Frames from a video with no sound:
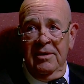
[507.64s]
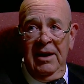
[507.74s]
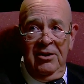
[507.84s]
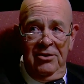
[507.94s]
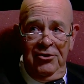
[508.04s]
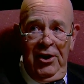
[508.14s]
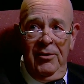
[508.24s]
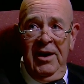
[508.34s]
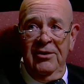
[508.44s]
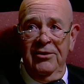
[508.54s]
That
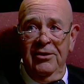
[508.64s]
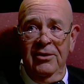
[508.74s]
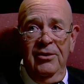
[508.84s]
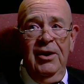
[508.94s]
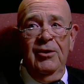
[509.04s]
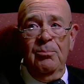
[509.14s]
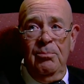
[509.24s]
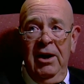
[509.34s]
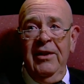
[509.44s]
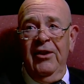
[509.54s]
generates the
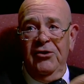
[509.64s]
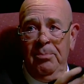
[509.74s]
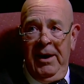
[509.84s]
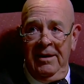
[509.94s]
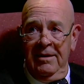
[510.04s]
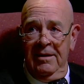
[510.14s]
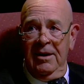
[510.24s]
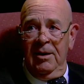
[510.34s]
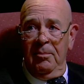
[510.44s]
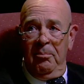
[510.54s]
money that's spent
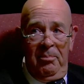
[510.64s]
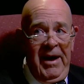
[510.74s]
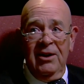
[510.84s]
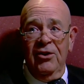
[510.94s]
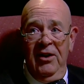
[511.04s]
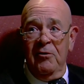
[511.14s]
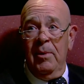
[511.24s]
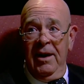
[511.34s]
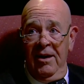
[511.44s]
back to everybody